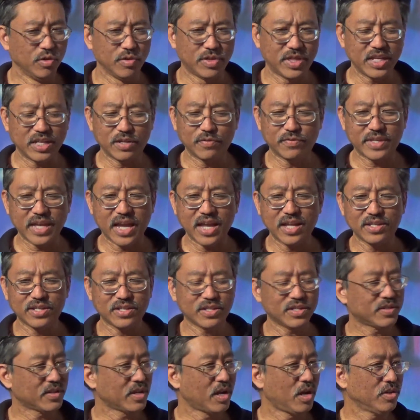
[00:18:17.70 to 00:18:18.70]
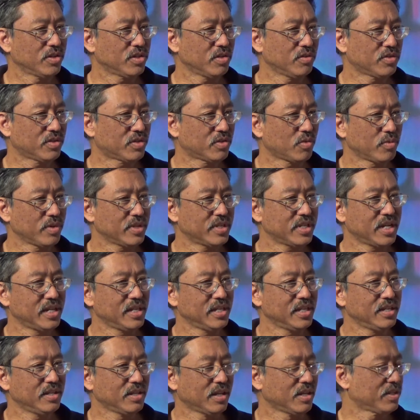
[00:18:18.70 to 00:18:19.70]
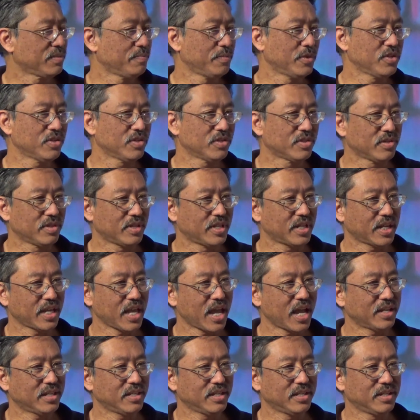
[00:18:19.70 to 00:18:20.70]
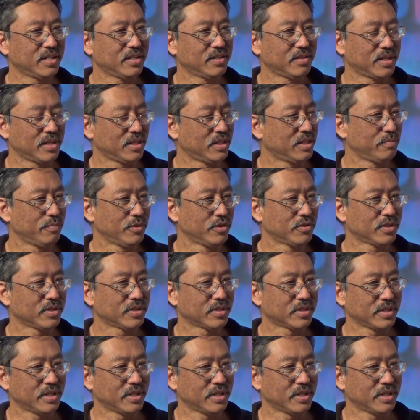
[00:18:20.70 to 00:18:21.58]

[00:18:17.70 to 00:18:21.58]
Do you think of dance as also storytelling as much as you like acting in the music?